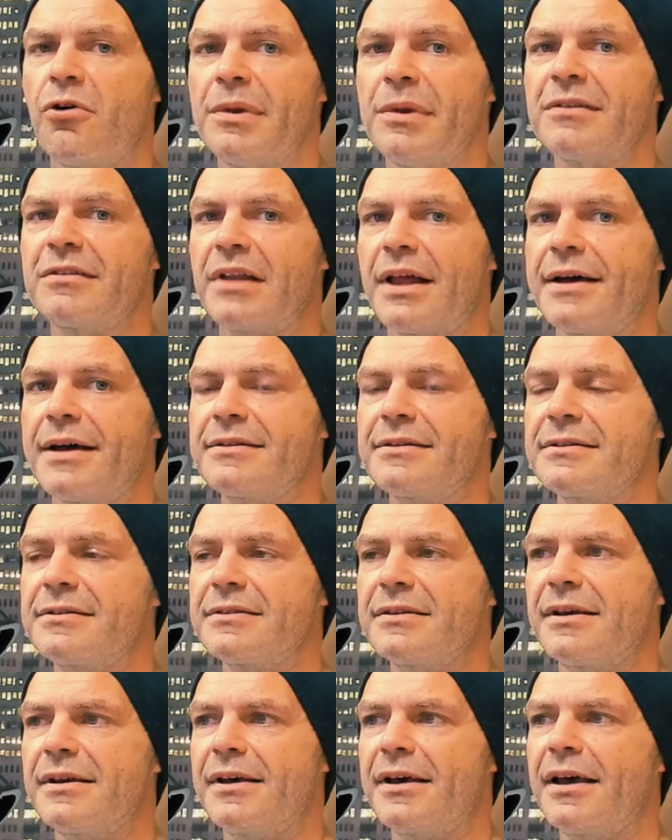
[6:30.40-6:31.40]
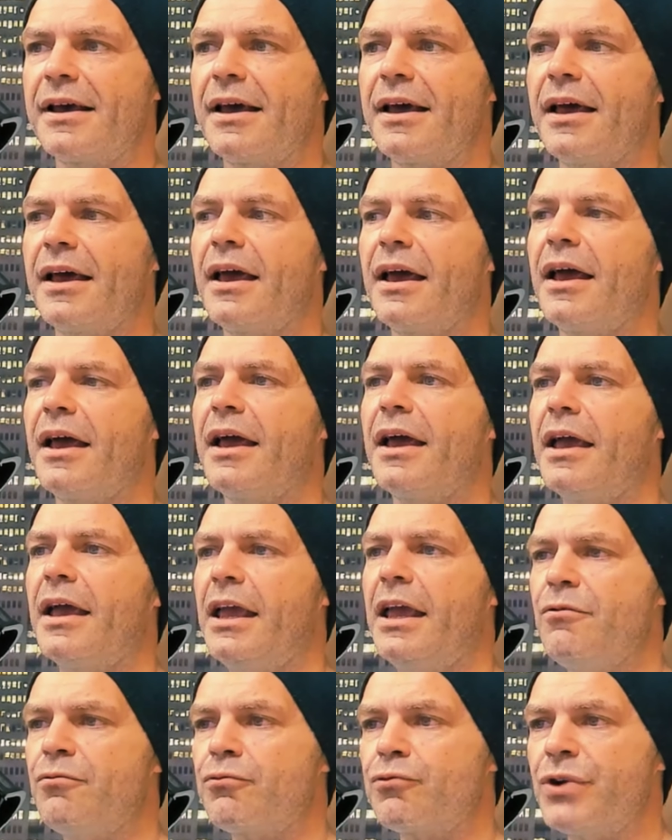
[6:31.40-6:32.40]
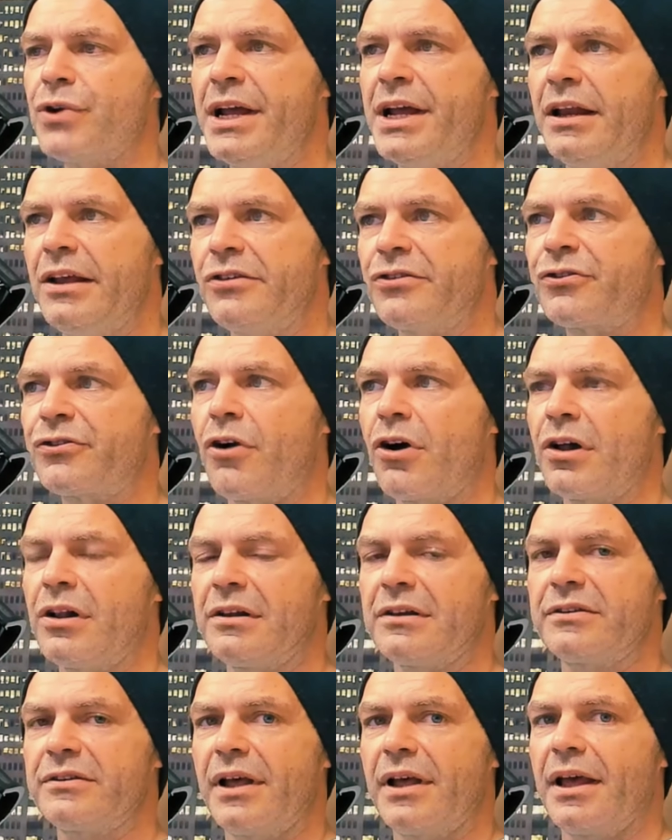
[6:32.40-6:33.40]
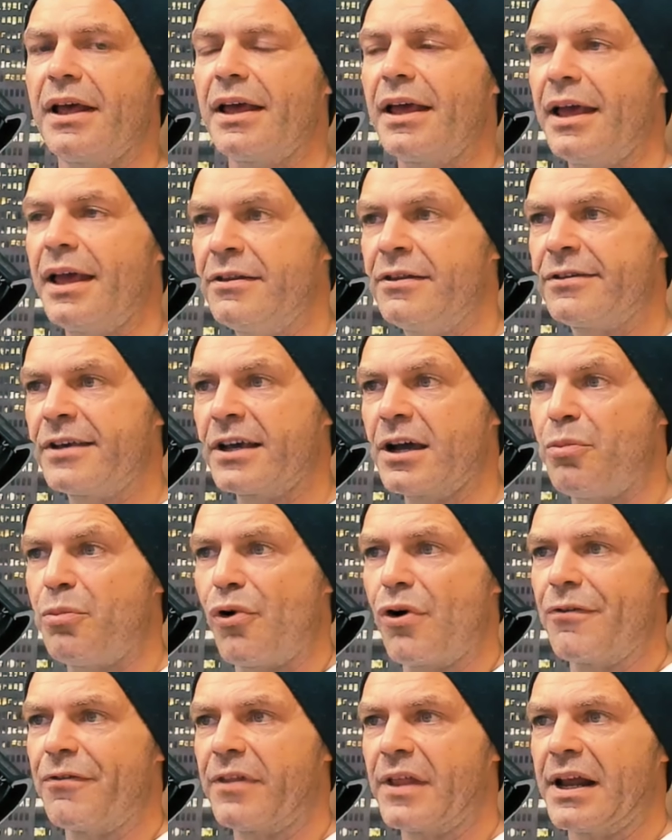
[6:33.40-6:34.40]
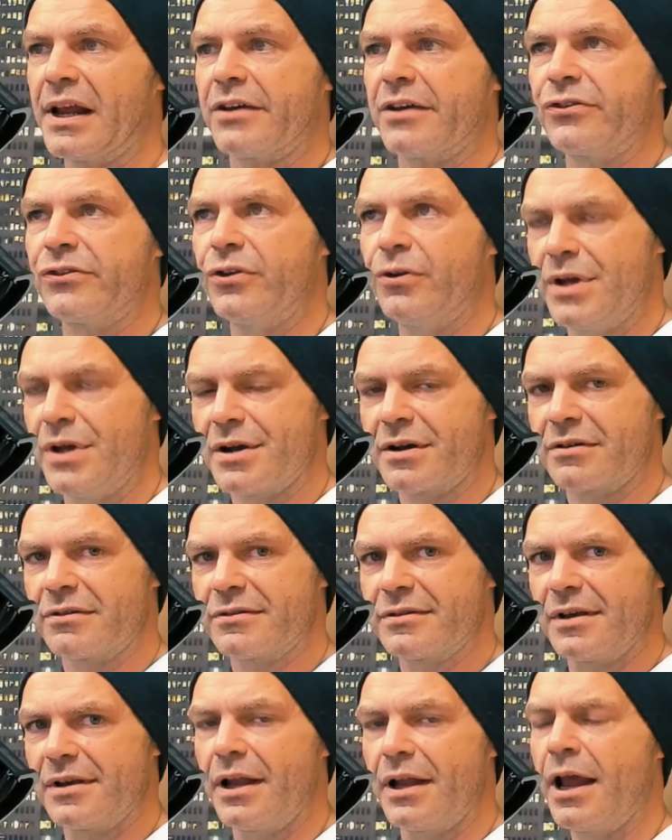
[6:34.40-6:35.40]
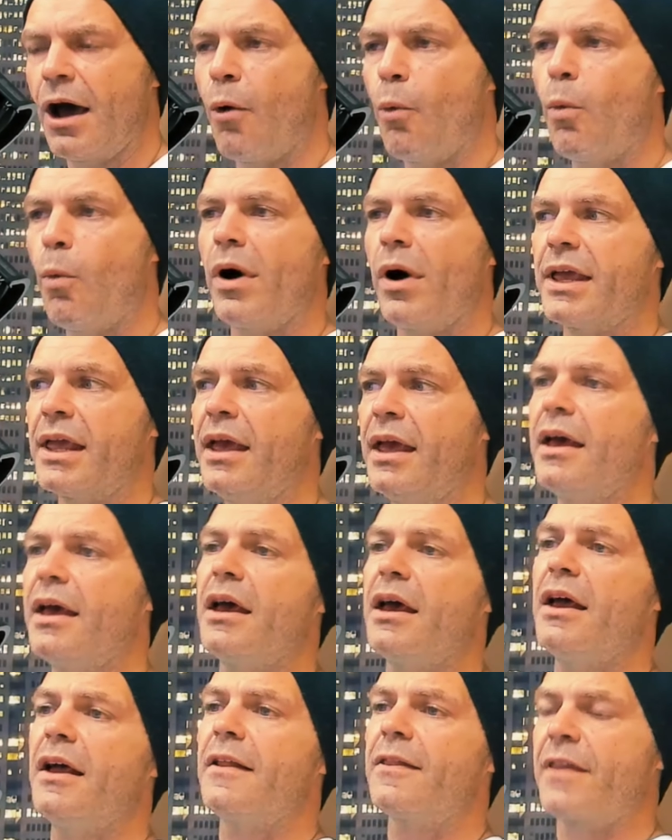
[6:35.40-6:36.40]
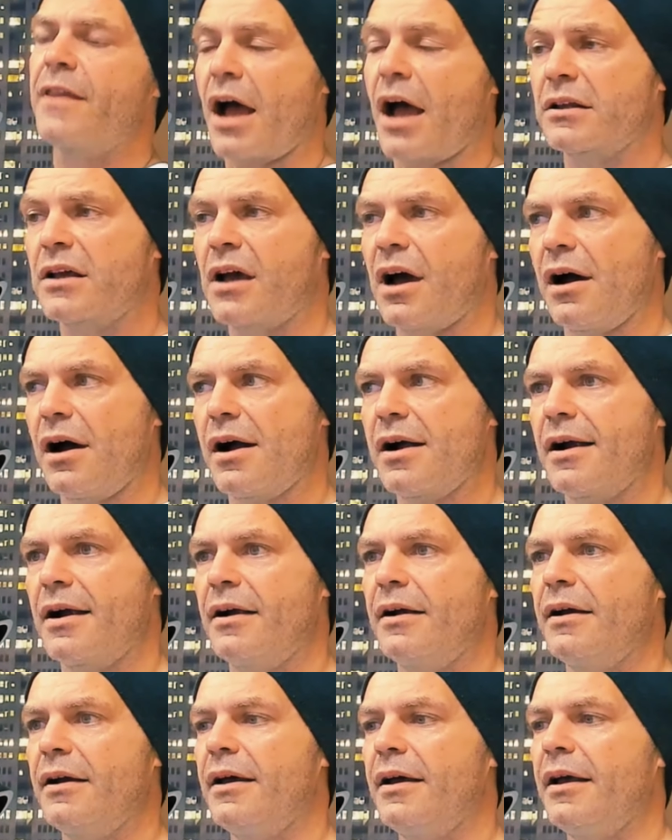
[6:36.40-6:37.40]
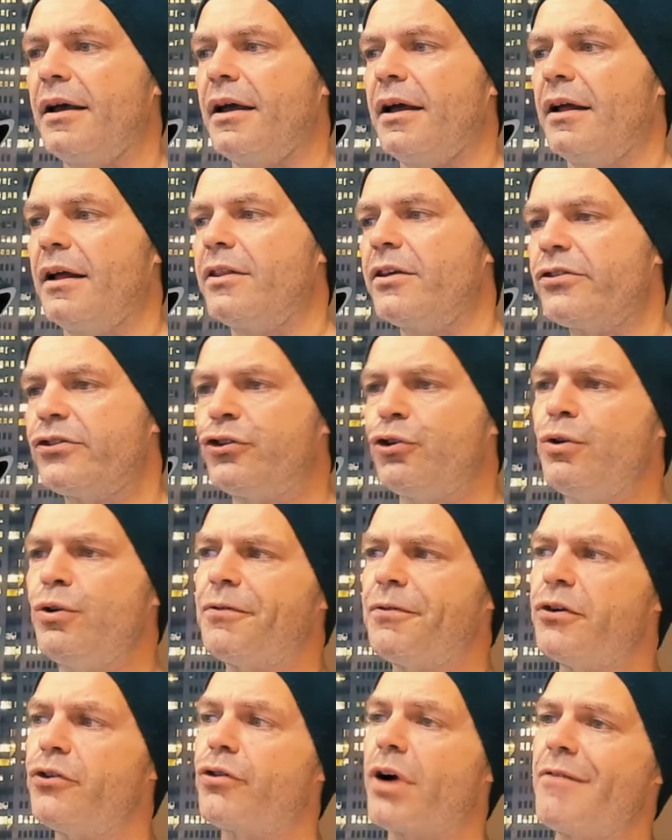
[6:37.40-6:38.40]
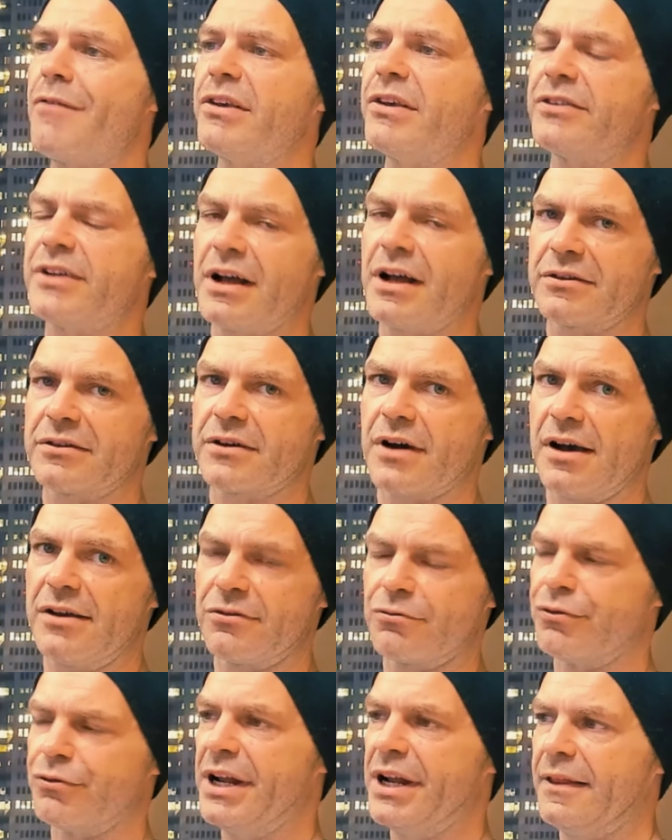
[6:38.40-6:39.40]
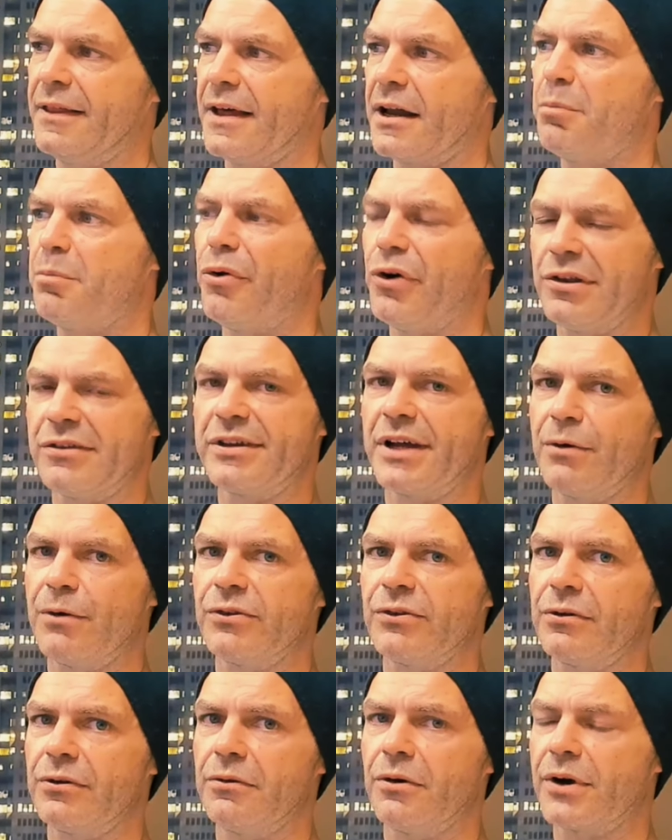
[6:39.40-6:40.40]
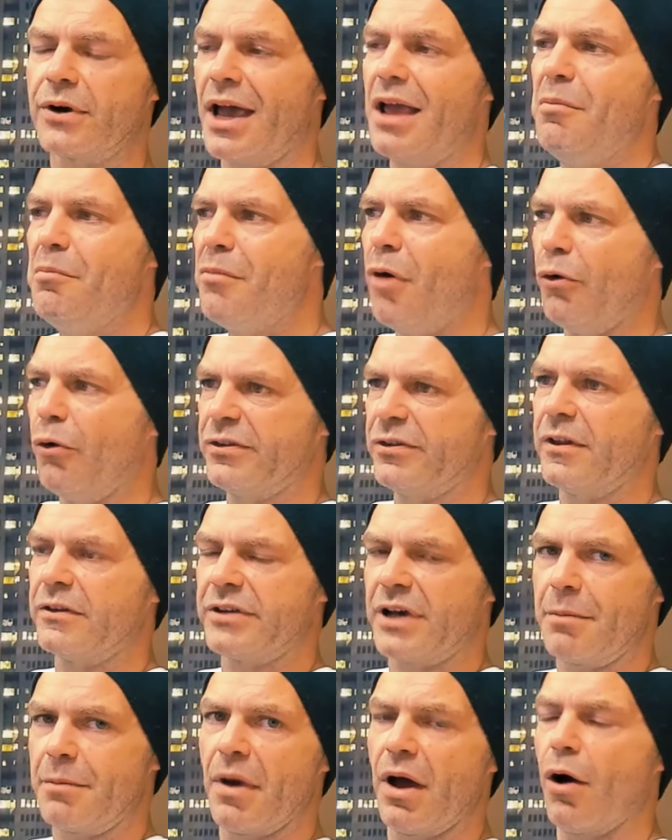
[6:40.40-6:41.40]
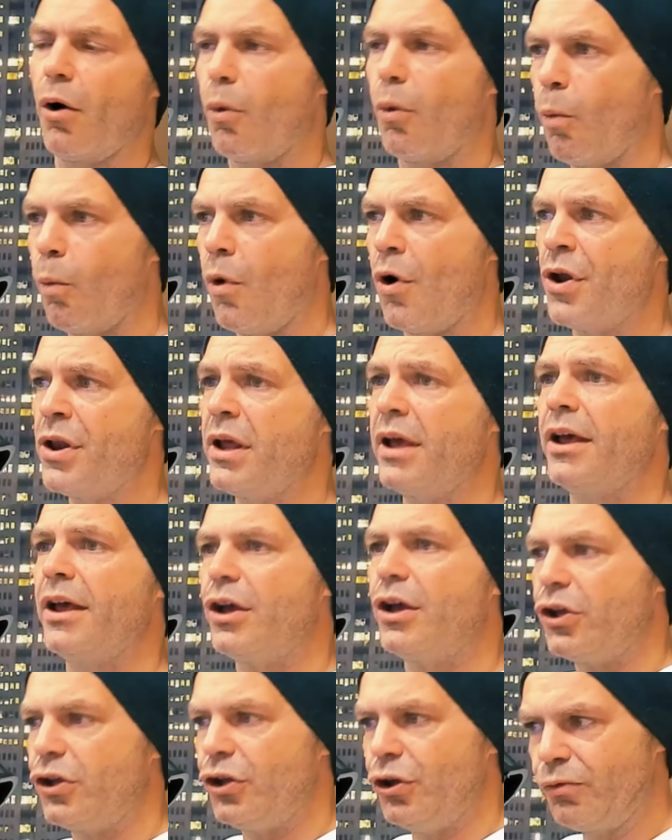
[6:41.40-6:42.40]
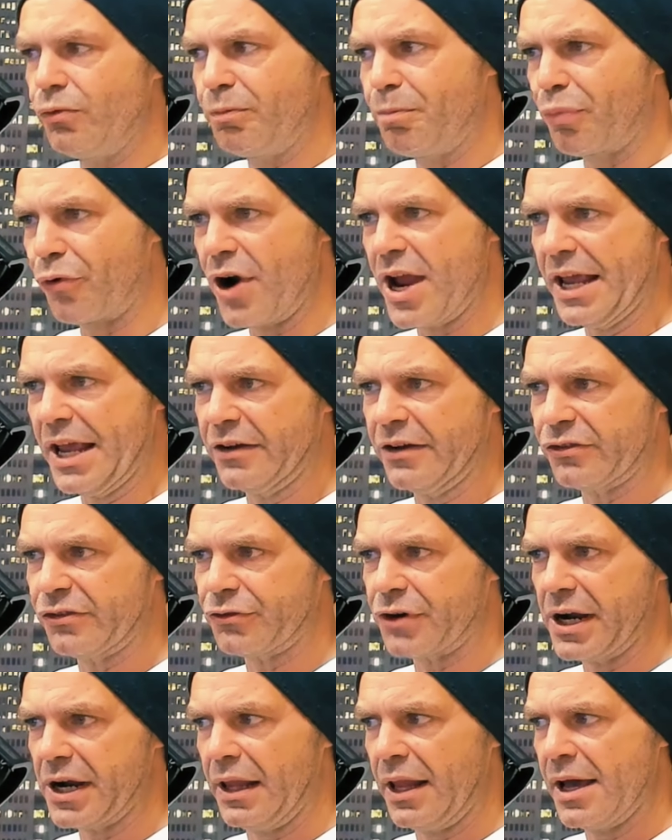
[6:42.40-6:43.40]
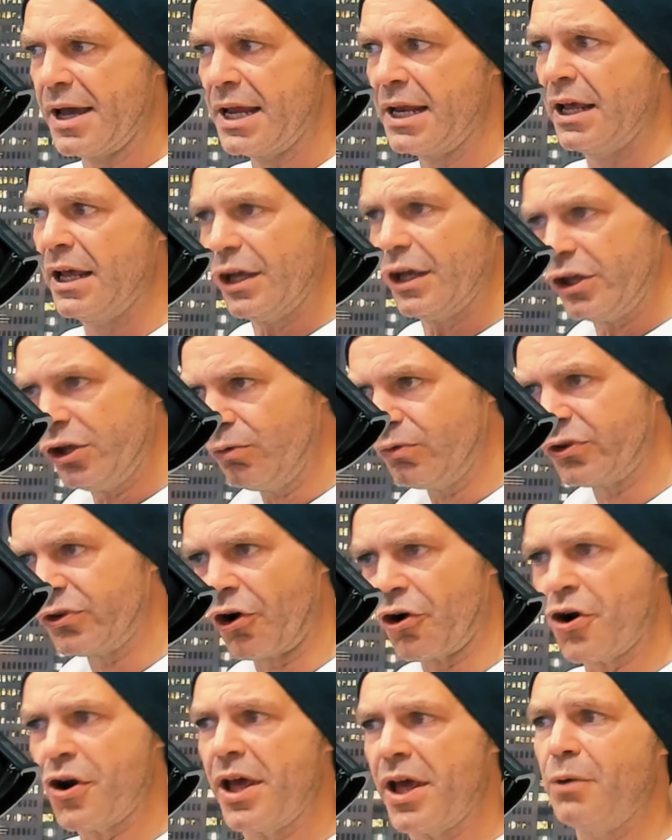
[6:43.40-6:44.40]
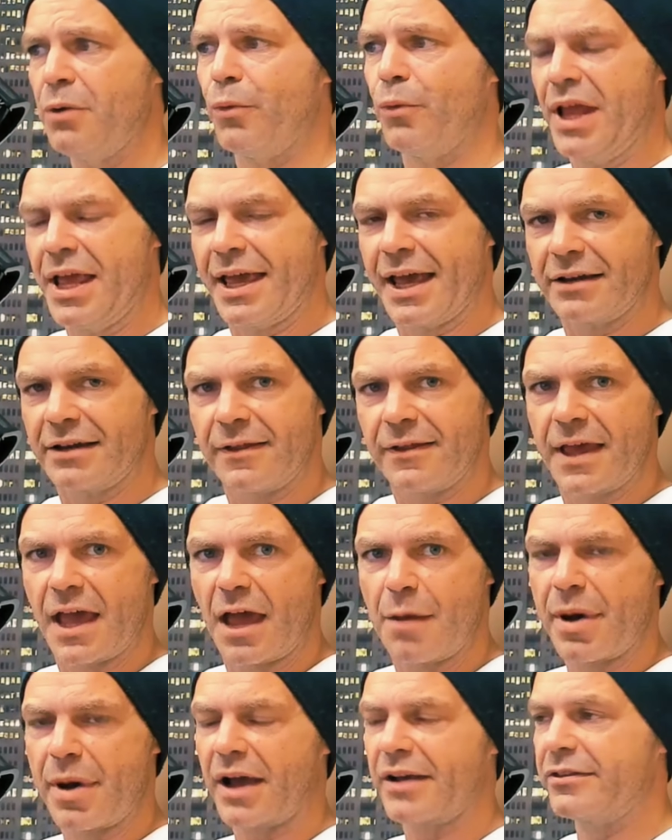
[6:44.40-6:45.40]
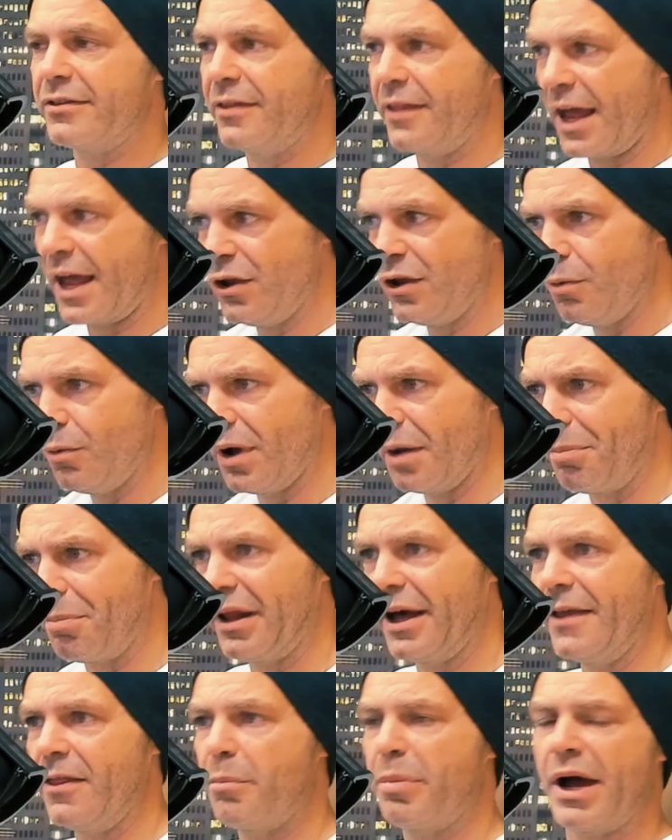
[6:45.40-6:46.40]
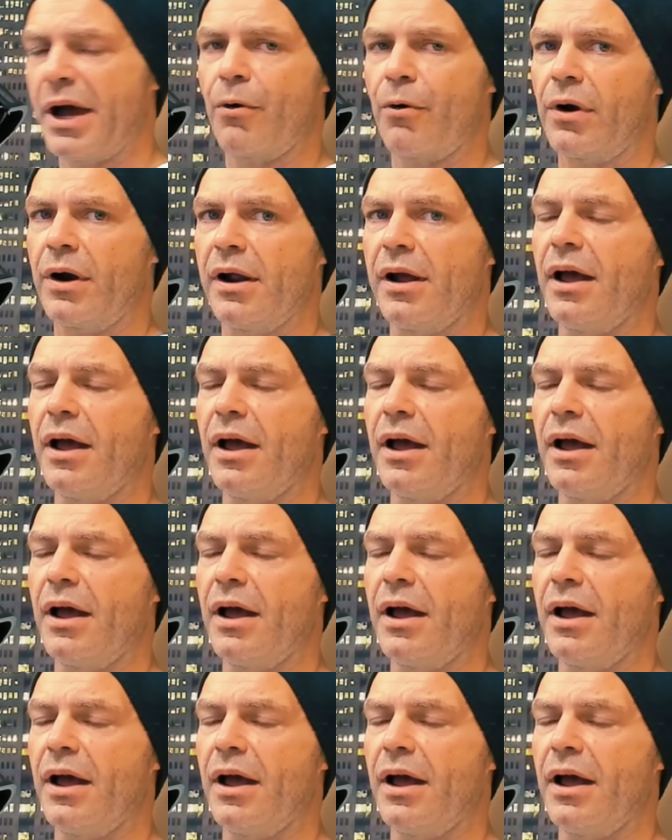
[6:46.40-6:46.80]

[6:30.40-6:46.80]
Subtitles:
lads, he really struggled in Singapore for the last 2 years. Now, why? That car, there's 2 different driving styles, guys, really, that it boils down to, okay? Most of the time. One, you brake in a straight line, you turn in, when you get to the apex, then you apply the power.